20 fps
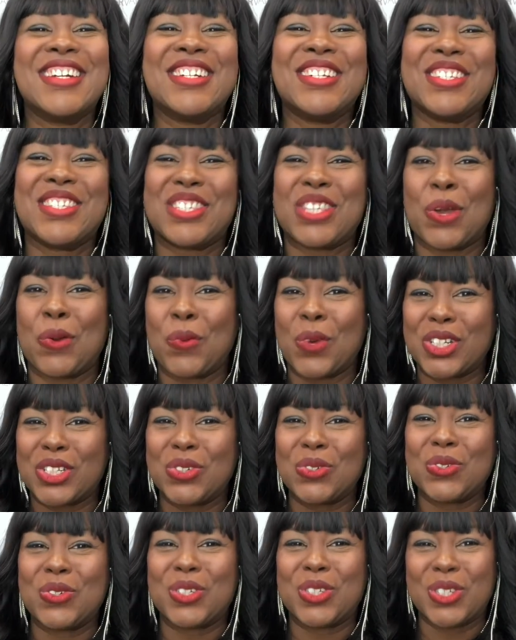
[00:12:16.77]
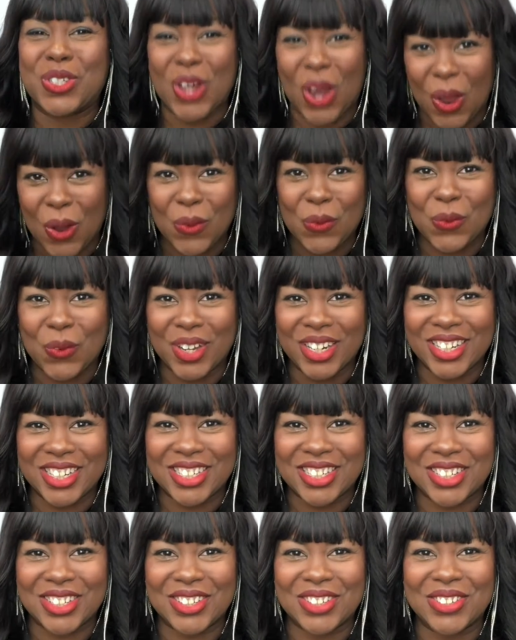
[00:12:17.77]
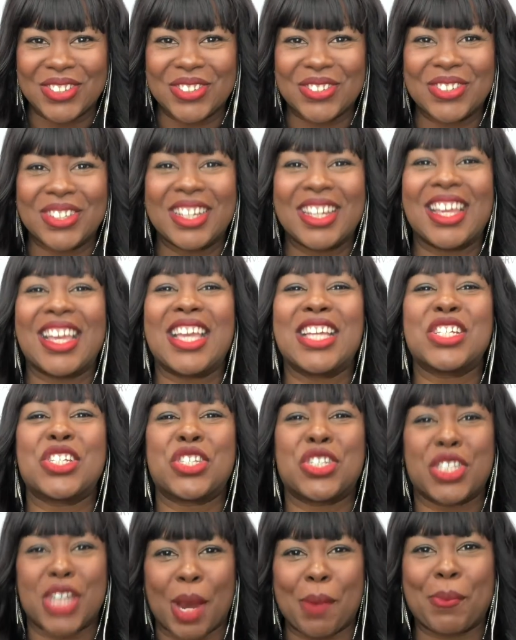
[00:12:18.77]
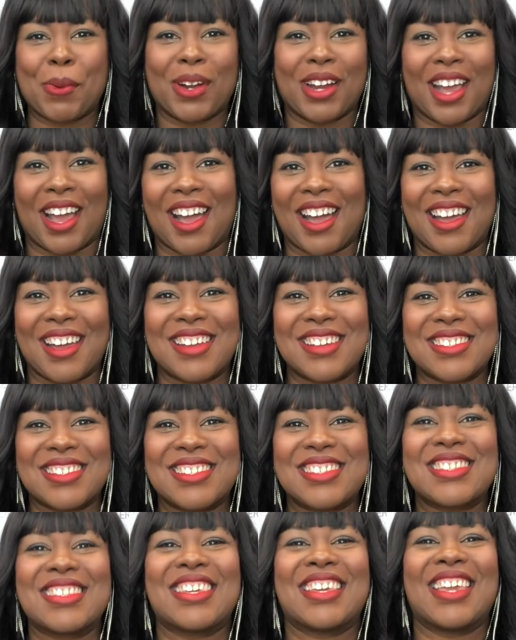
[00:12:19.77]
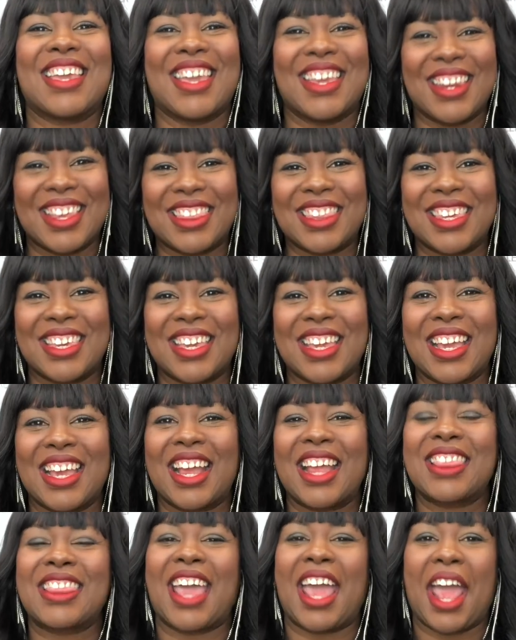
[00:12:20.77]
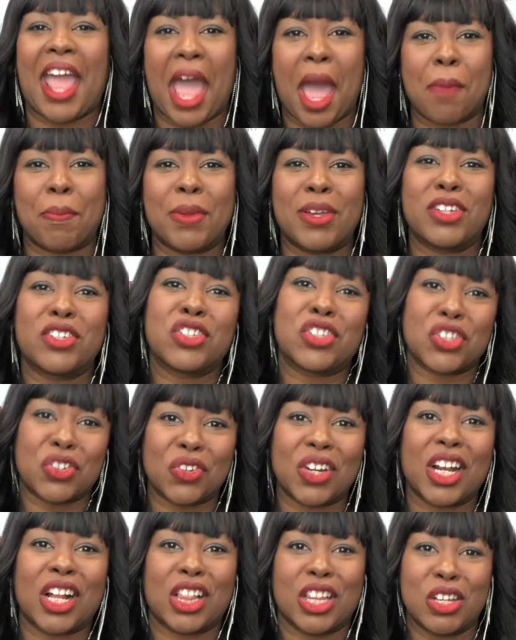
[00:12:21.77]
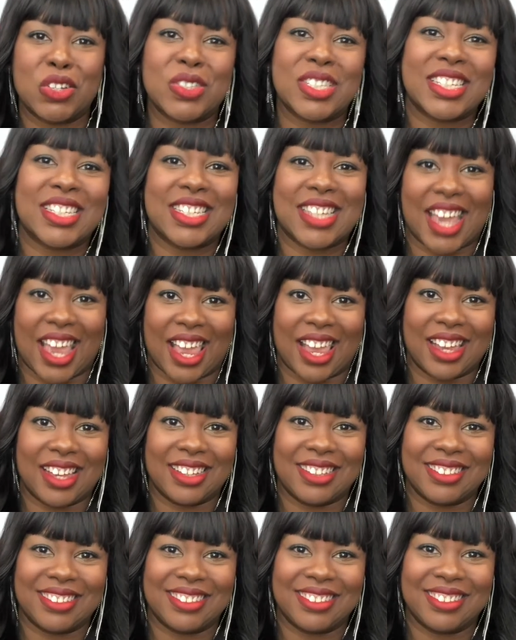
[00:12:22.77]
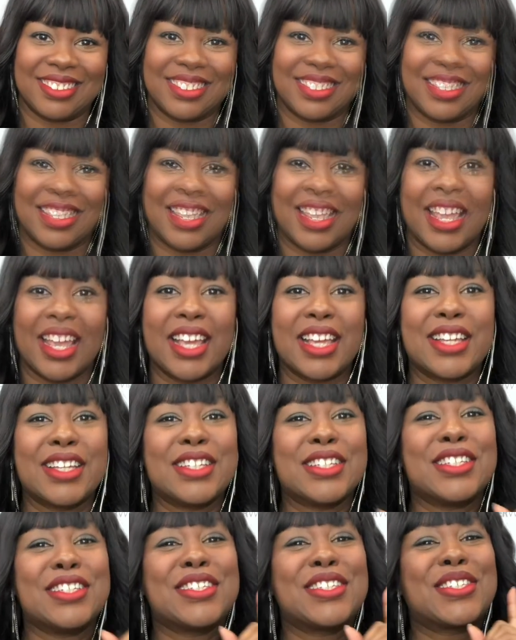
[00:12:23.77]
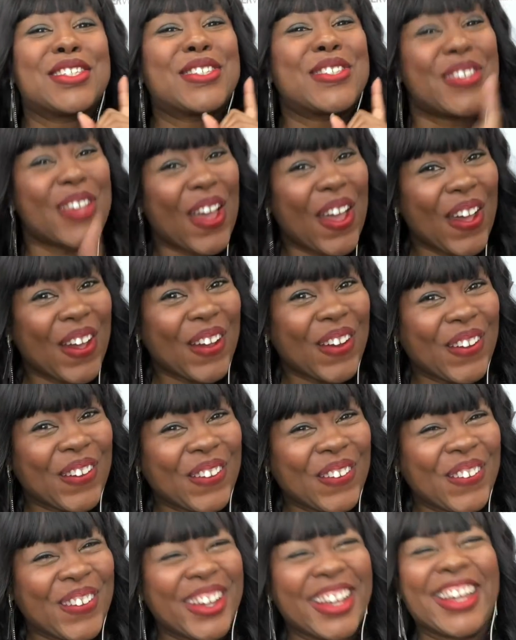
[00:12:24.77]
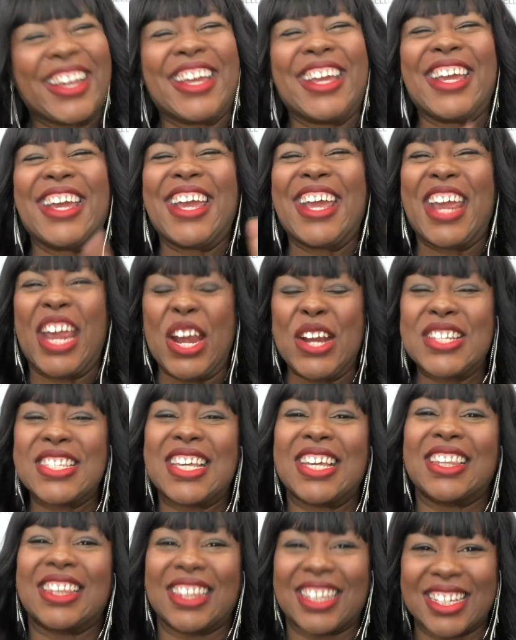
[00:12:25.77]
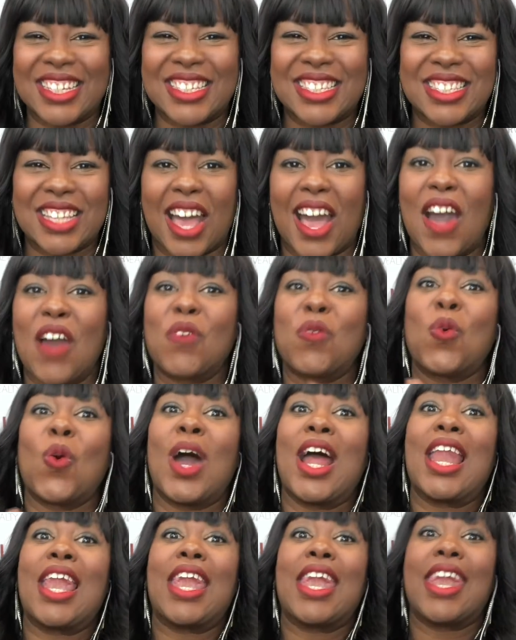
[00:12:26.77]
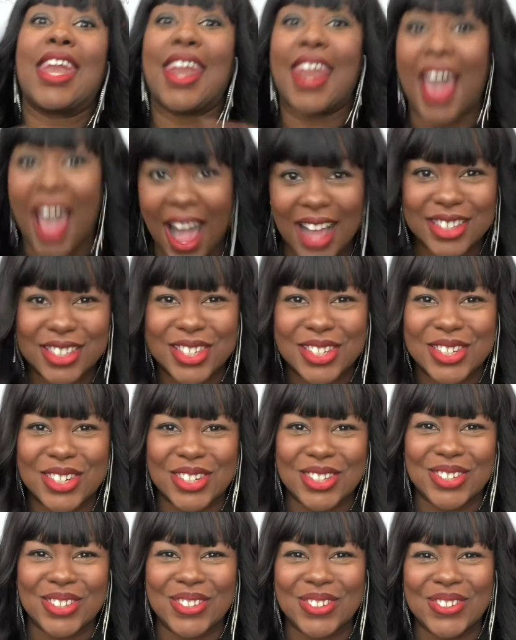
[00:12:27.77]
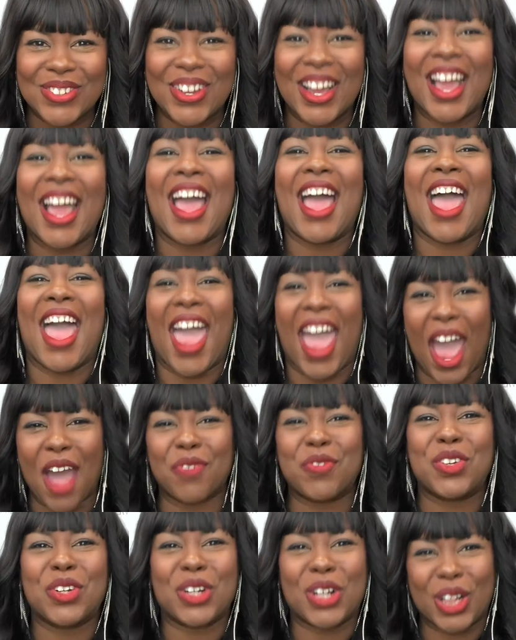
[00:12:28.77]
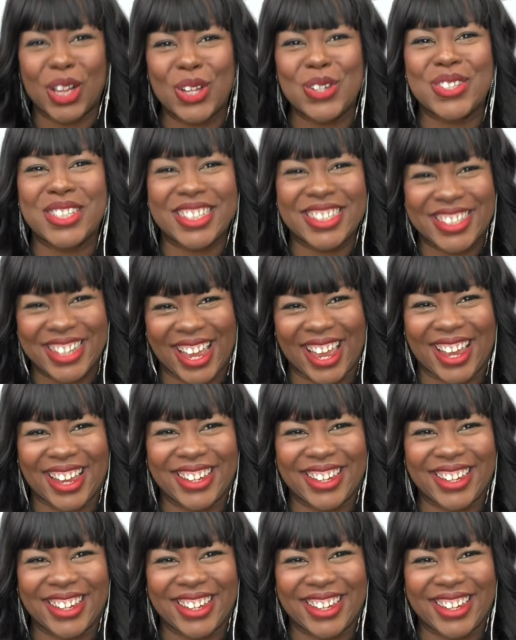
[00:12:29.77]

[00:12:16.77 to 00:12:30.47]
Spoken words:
So what you don't want to do is jeopardize anything that happened during closing day. So here's a list of what not to do after closing day.